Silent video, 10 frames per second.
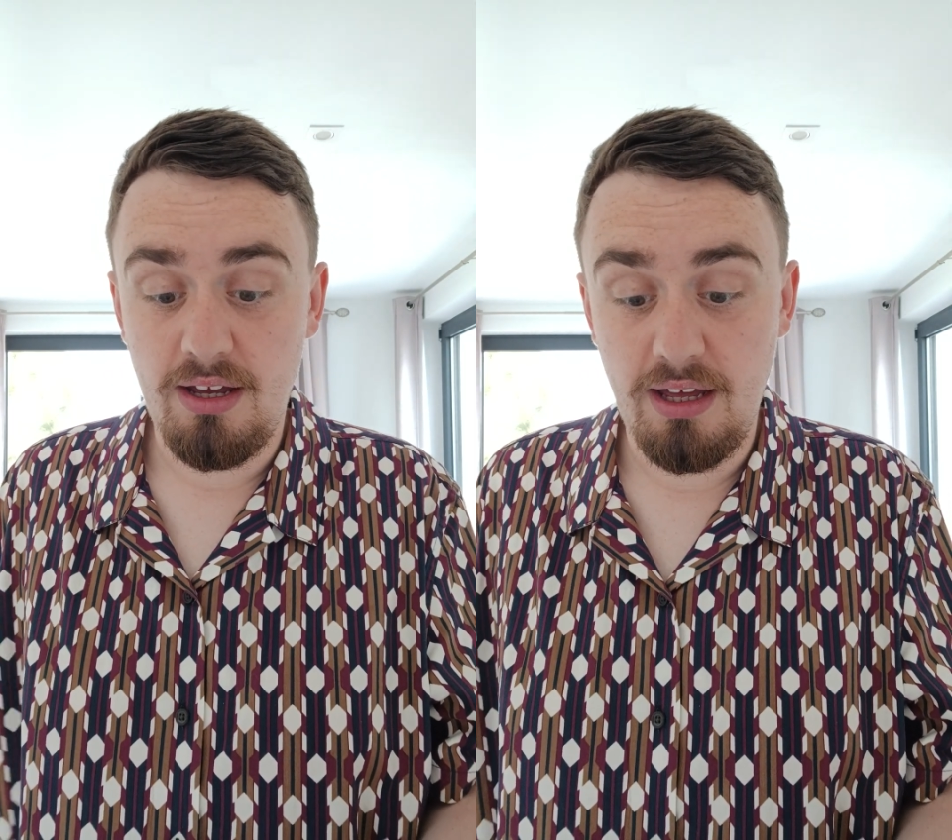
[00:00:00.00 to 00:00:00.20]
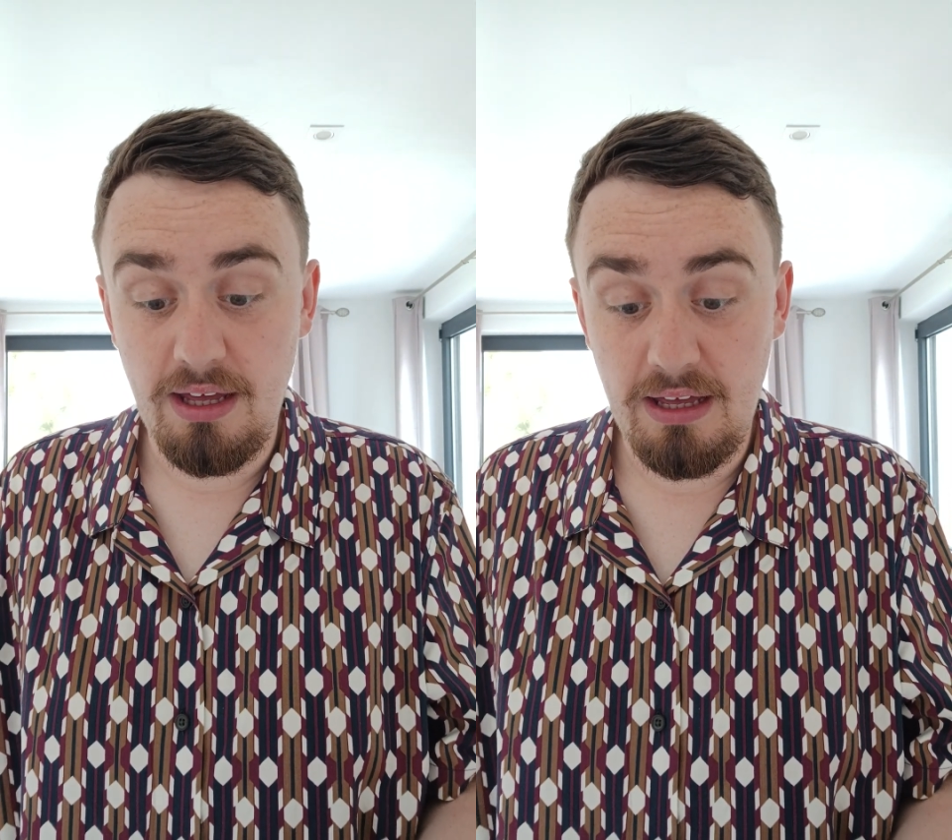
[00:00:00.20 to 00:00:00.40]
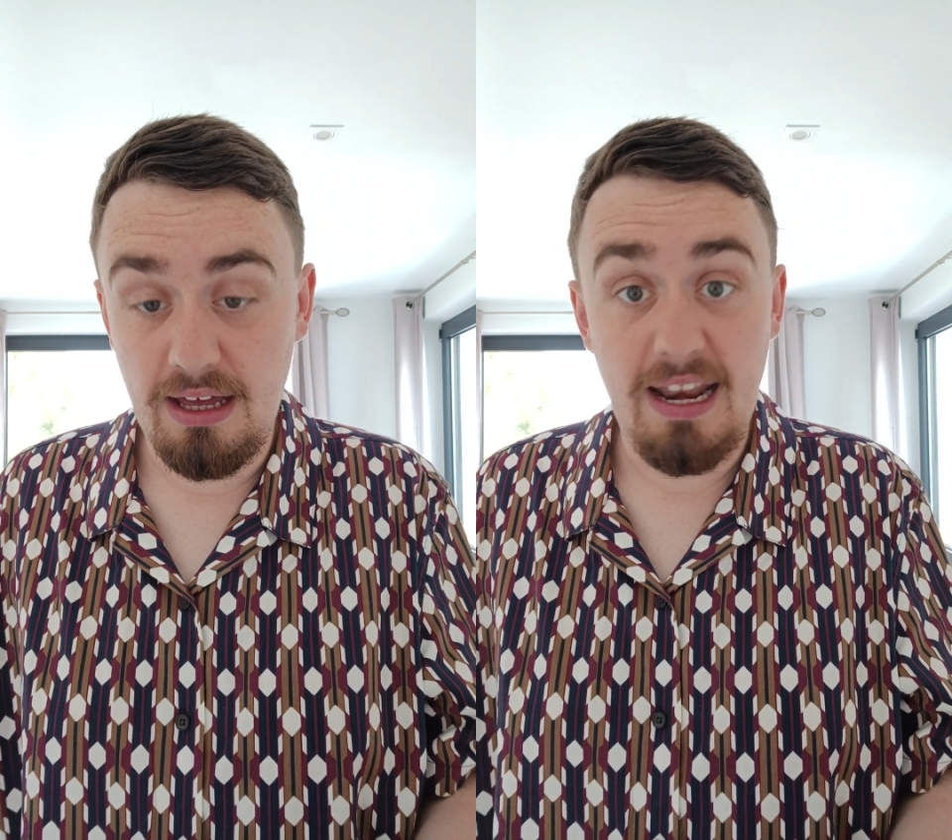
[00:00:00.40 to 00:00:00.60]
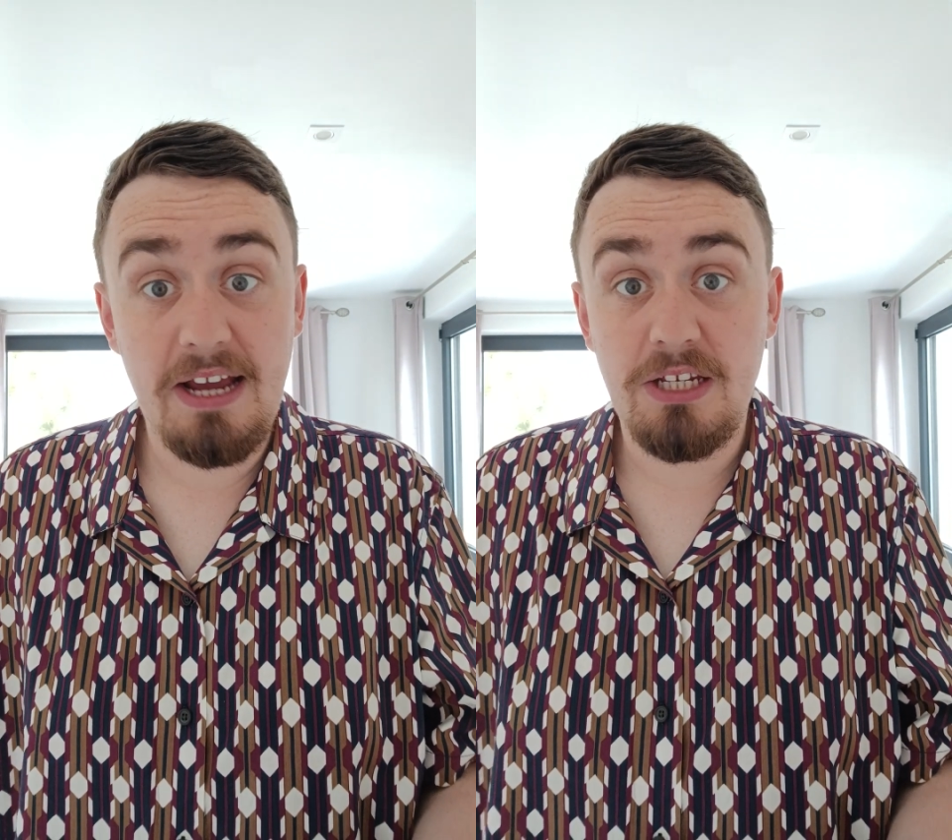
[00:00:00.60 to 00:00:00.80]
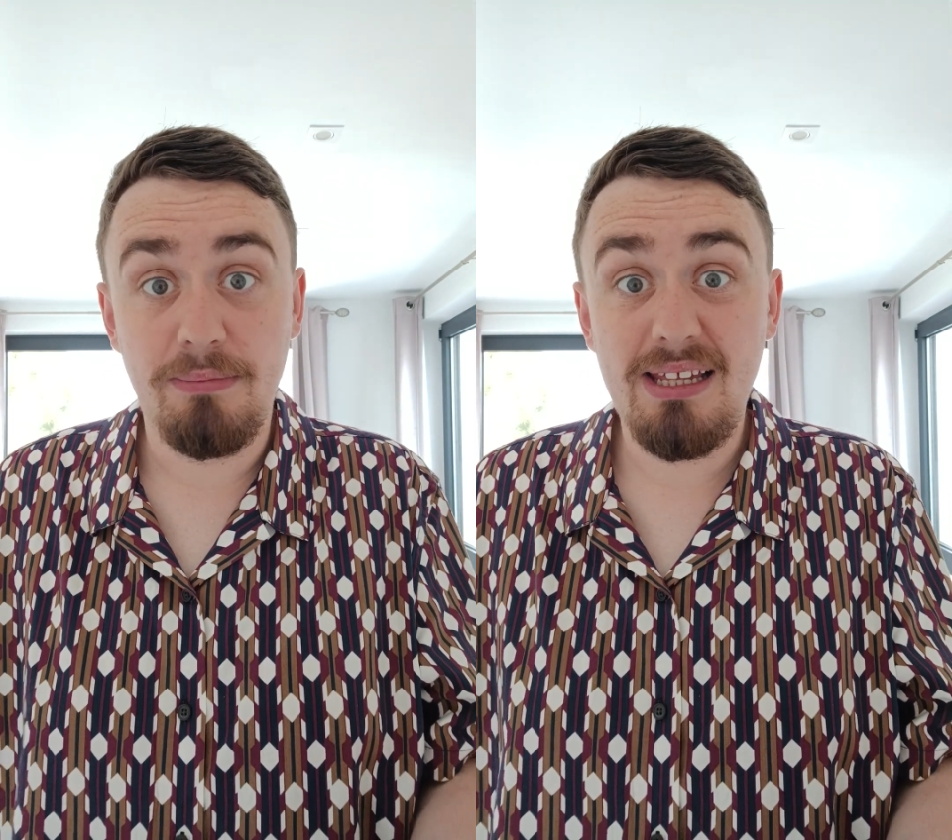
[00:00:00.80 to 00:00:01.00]

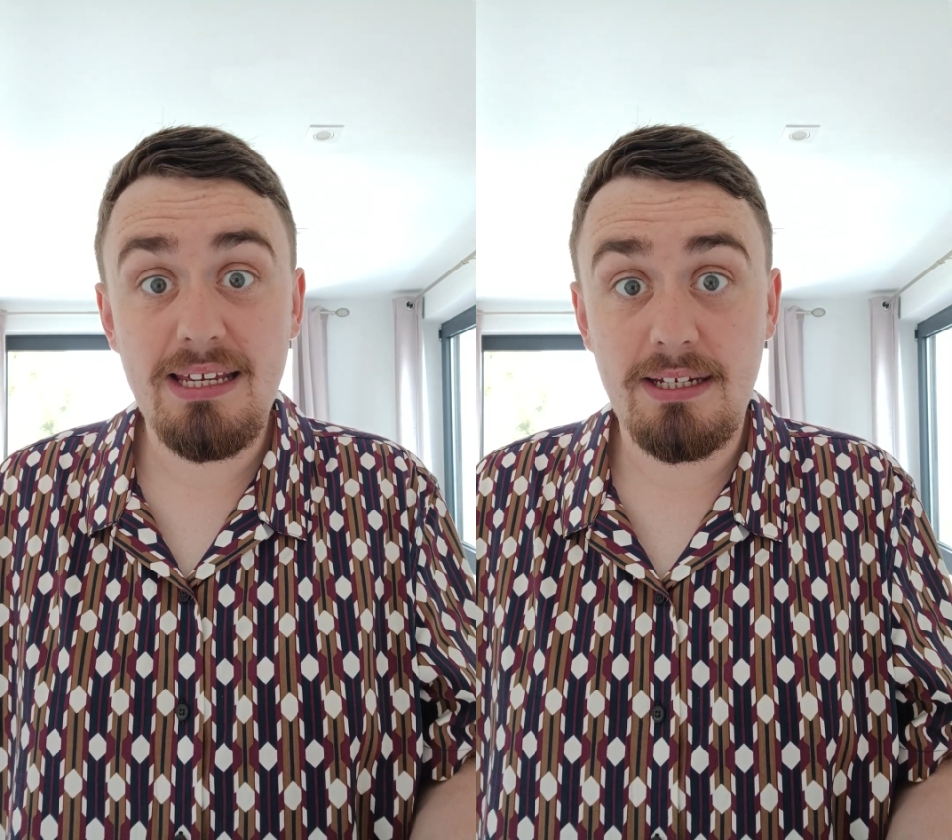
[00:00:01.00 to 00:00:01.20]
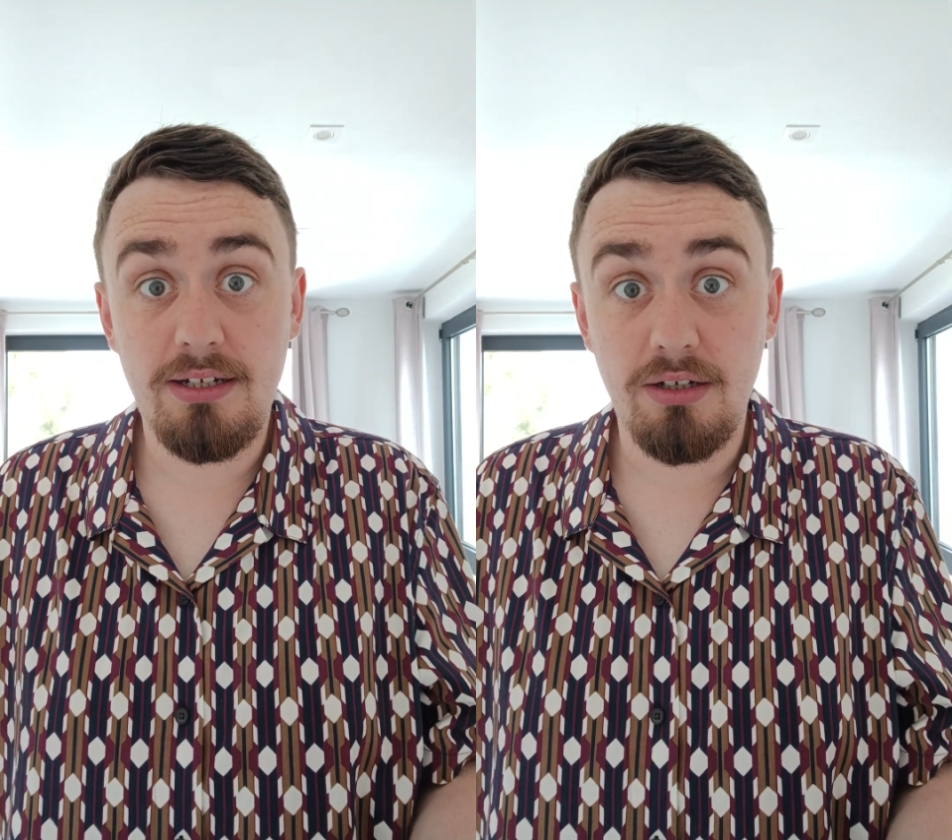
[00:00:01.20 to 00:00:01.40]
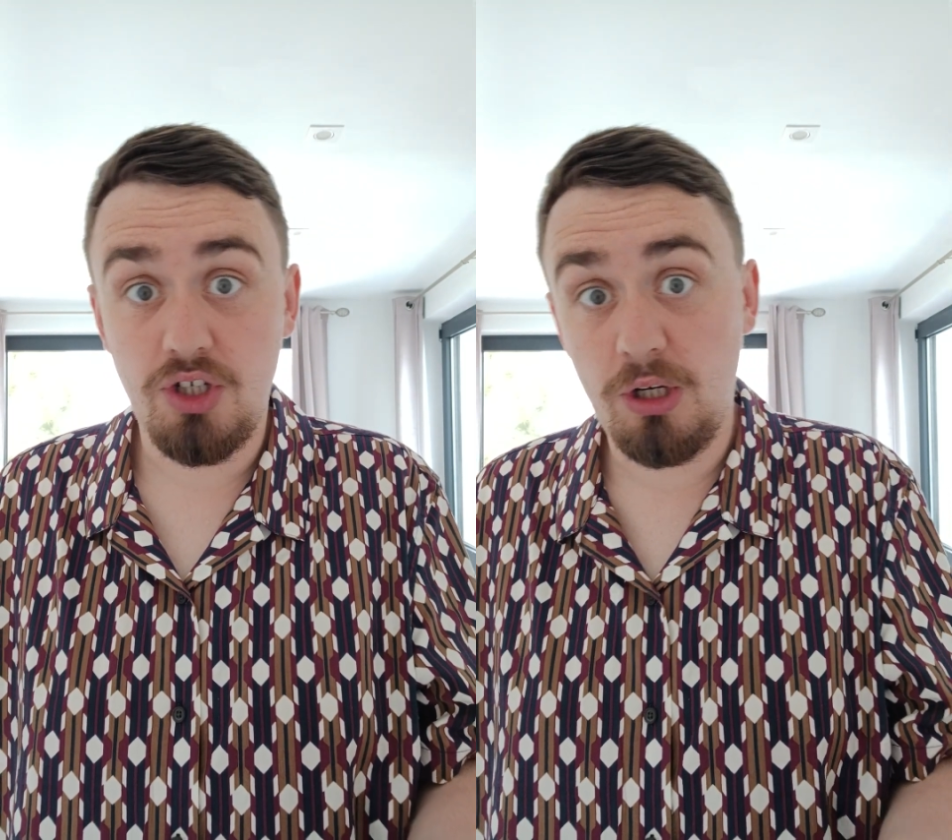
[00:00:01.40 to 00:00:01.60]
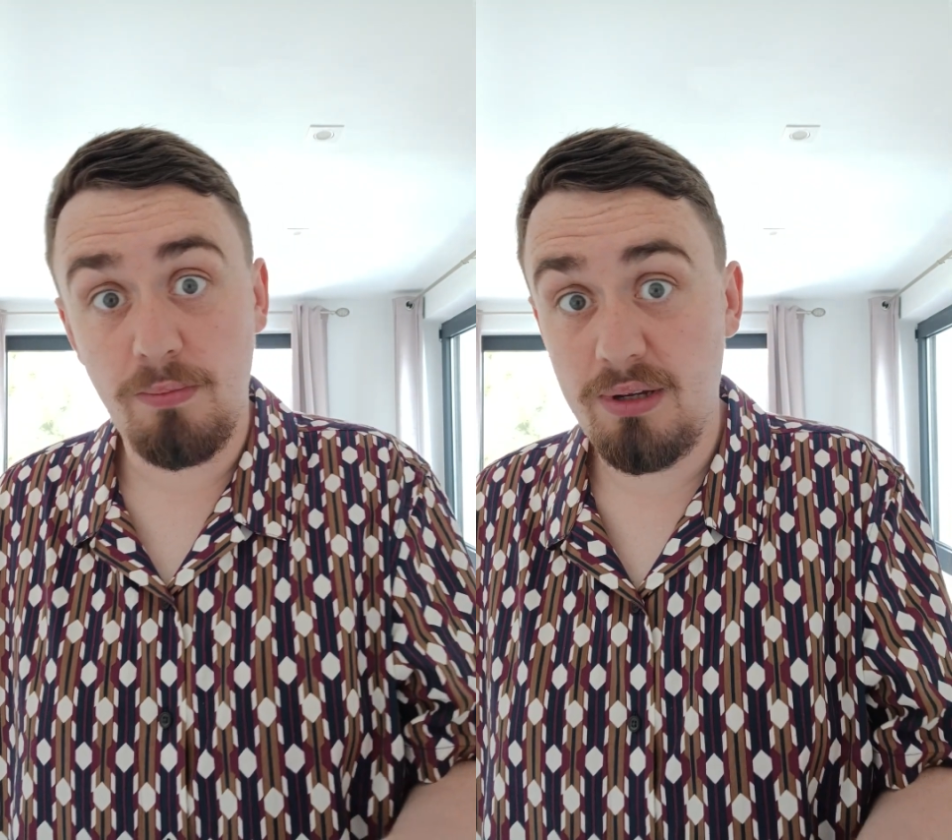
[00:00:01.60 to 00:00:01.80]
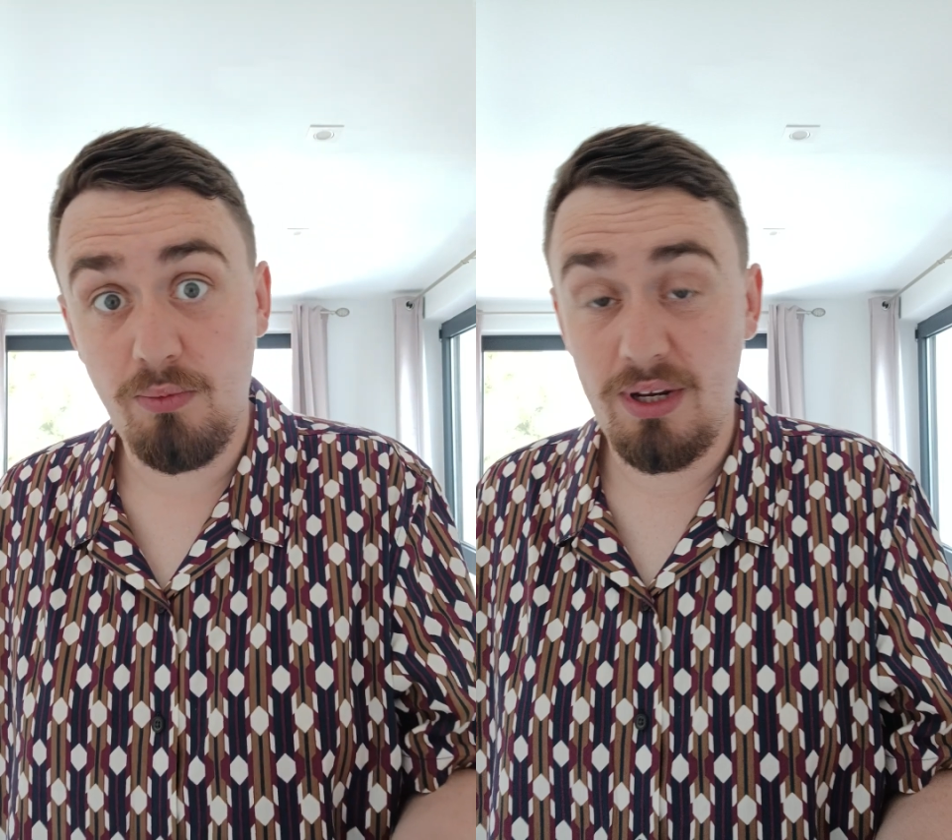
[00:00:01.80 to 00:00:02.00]
Alexa Bliss, she
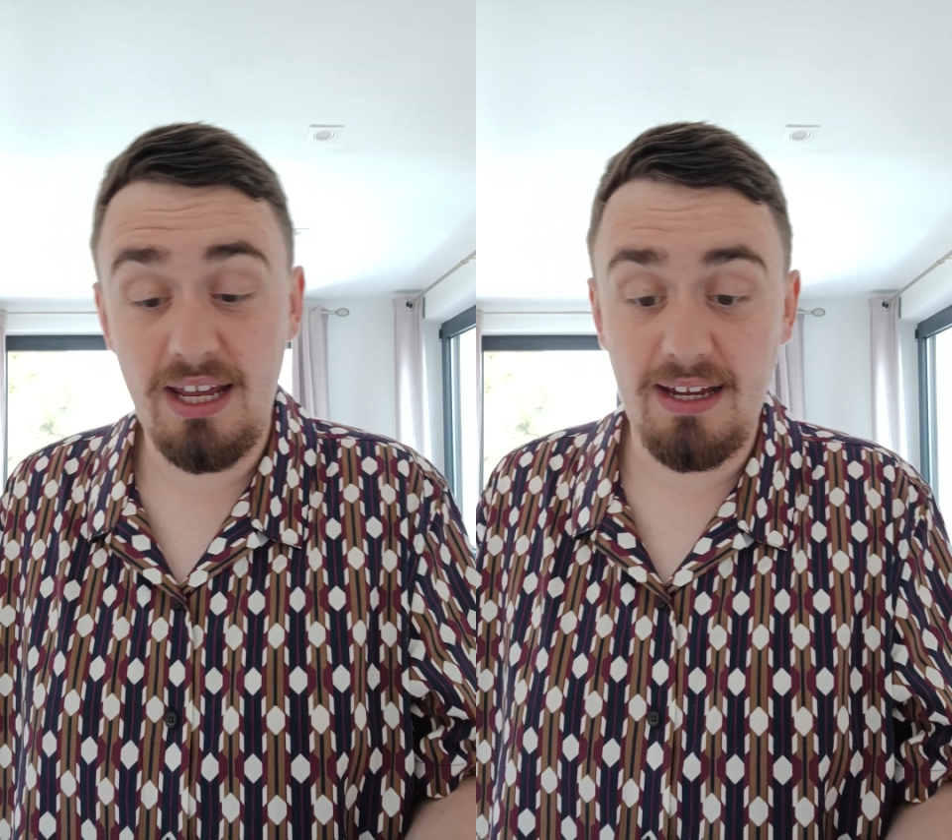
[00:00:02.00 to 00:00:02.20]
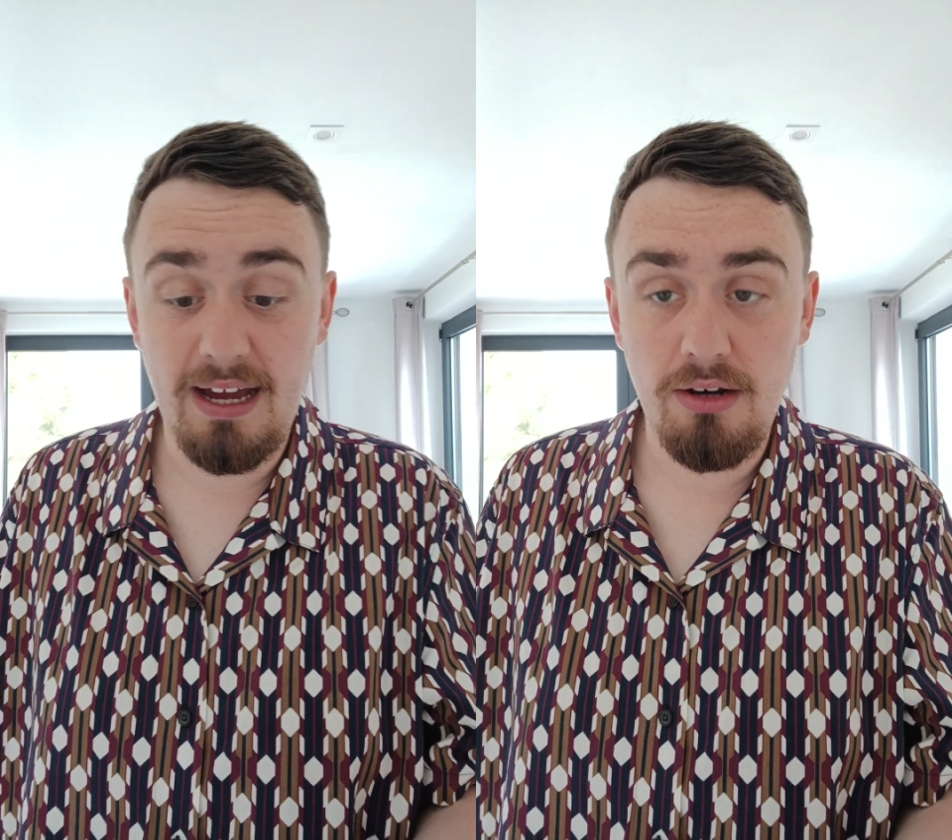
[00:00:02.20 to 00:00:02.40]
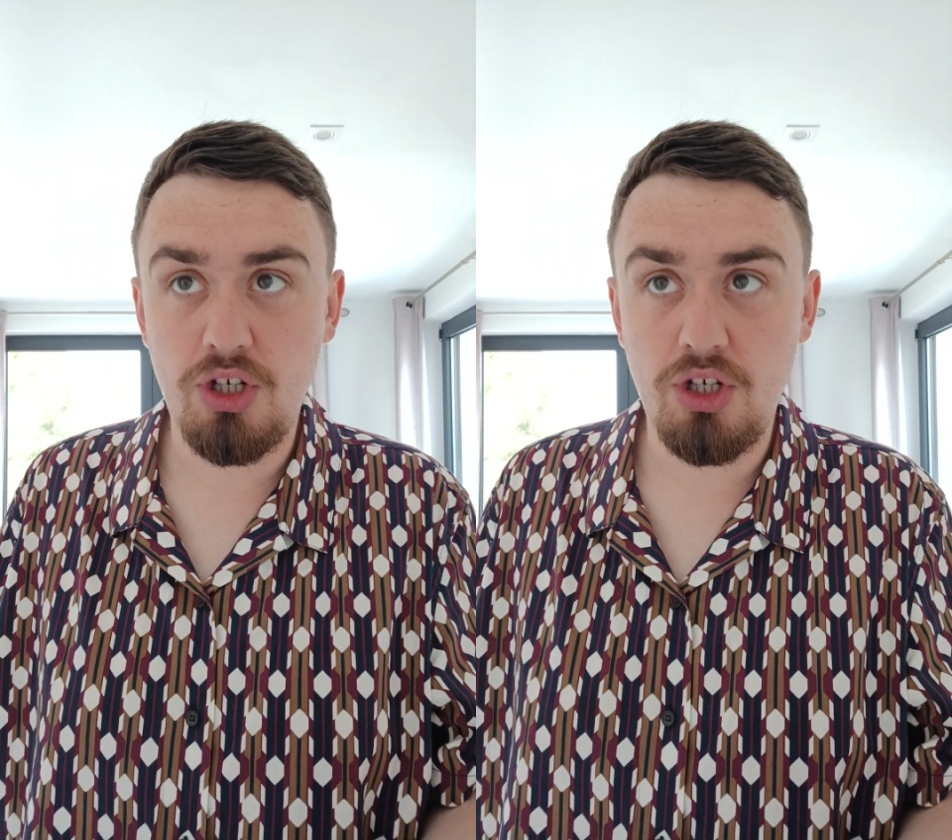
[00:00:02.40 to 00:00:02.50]
could win it again.